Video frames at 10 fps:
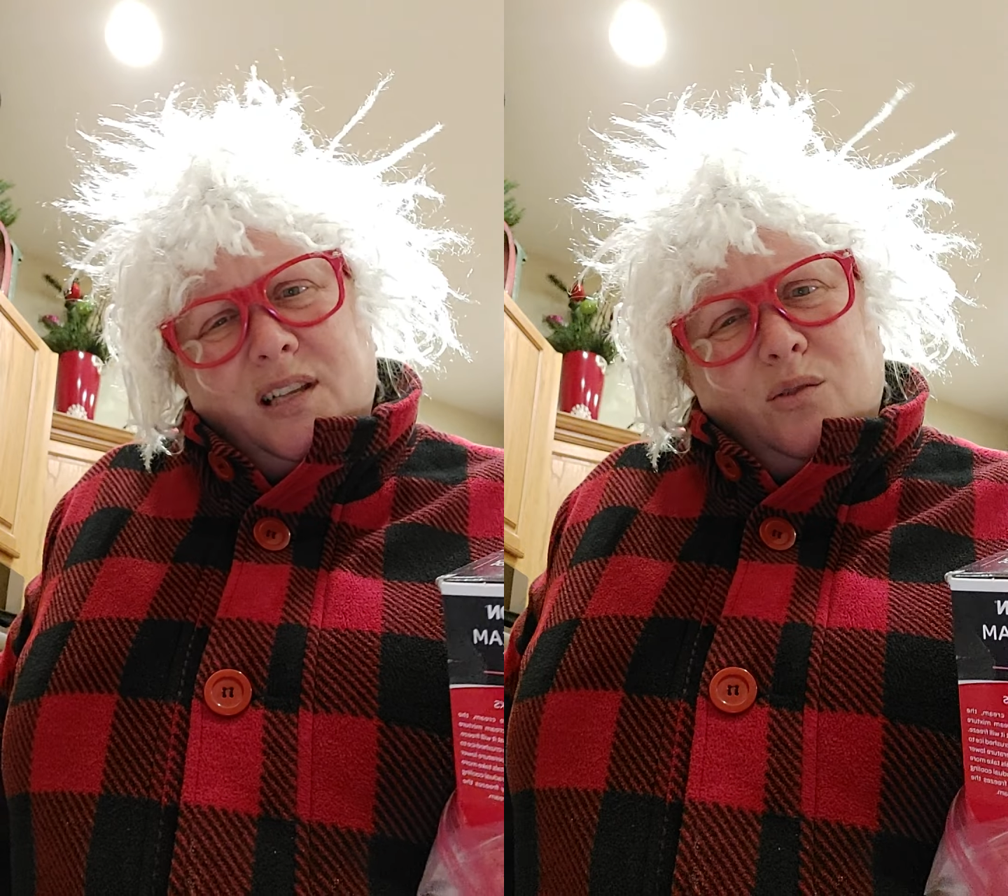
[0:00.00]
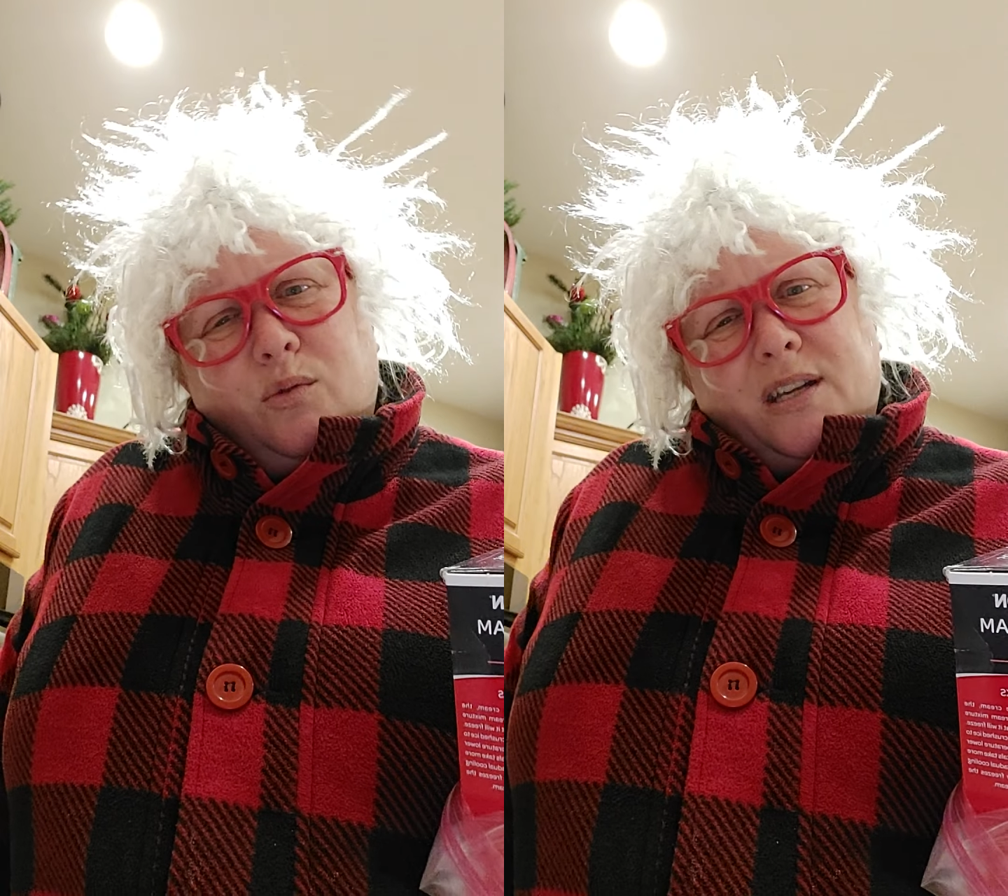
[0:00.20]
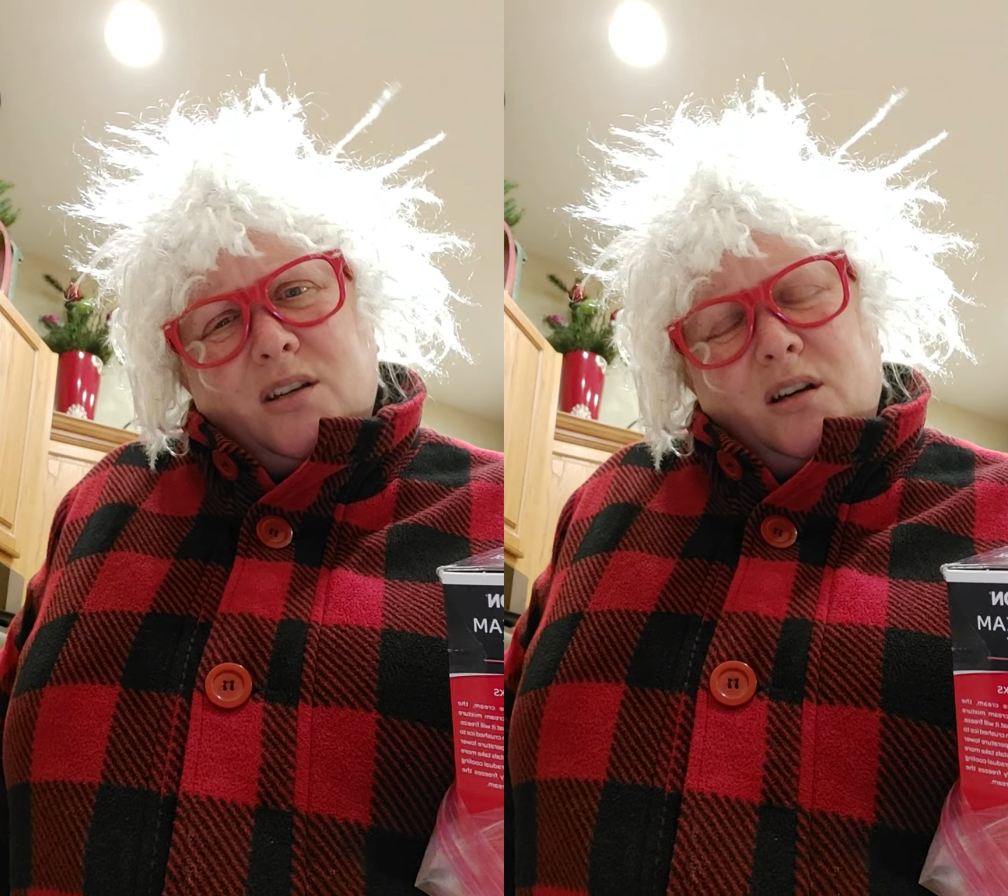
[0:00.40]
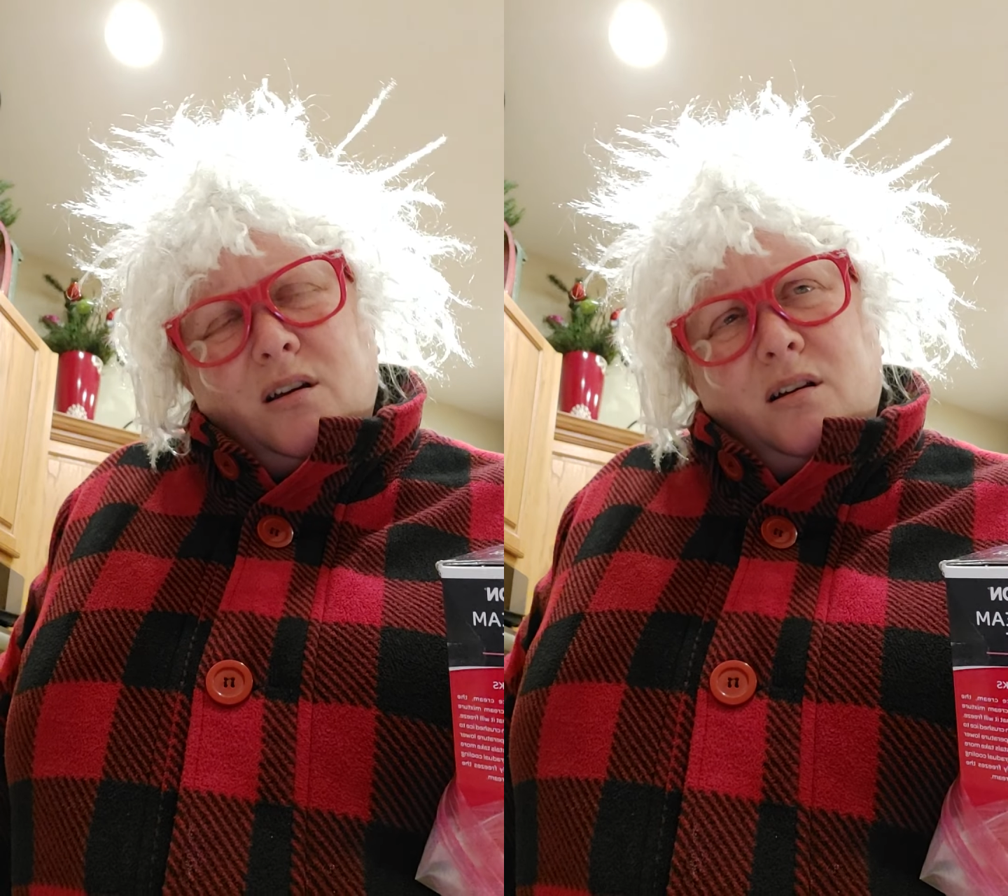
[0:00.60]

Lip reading: in the winter?